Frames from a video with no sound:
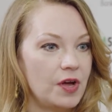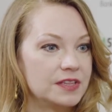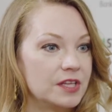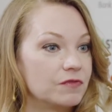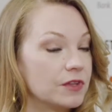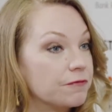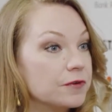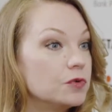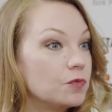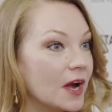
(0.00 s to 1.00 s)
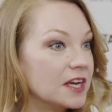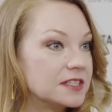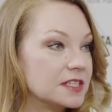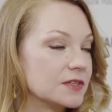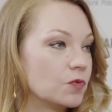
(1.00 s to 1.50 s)
the food
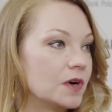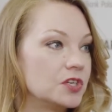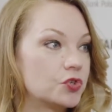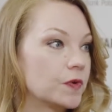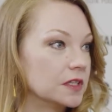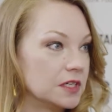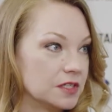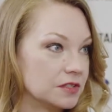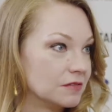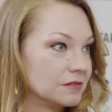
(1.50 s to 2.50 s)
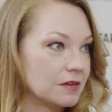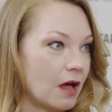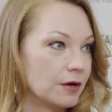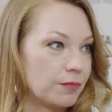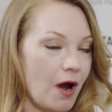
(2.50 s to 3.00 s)
waste is a $1 trillion
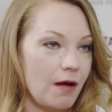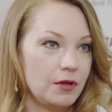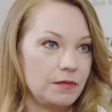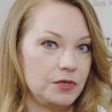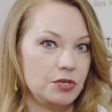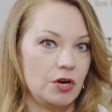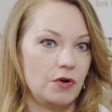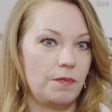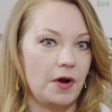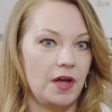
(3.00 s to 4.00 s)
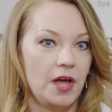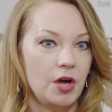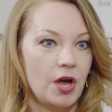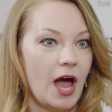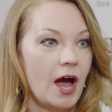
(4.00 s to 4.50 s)
problem, but
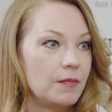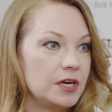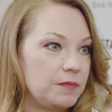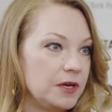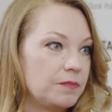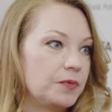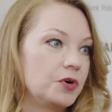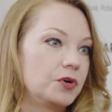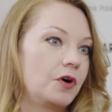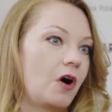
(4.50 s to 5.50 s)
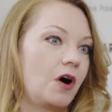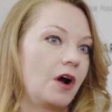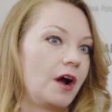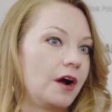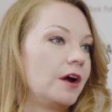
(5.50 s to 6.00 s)
how many people
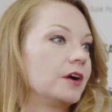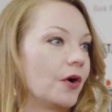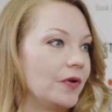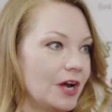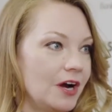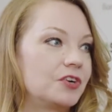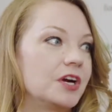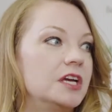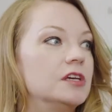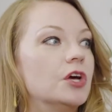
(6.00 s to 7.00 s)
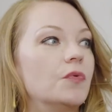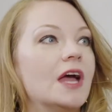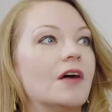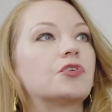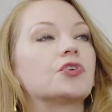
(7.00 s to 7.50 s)
are going hungry?
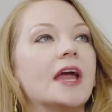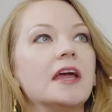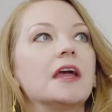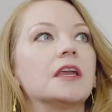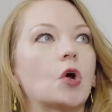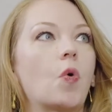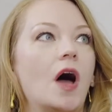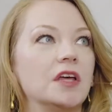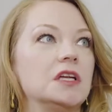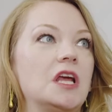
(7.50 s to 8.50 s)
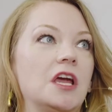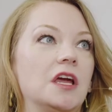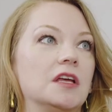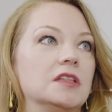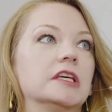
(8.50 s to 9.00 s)
We have great inequality
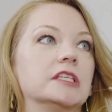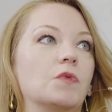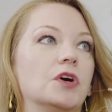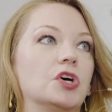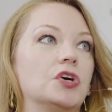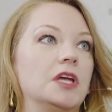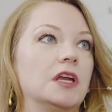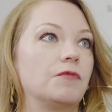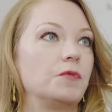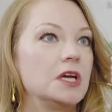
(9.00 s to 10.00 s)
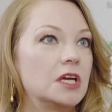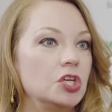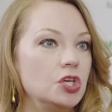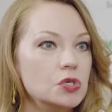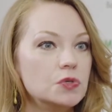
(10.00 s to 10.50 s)
in this world, and if we
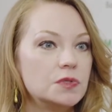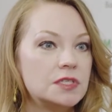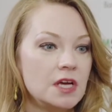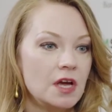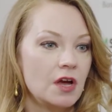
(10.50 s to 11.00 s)
can use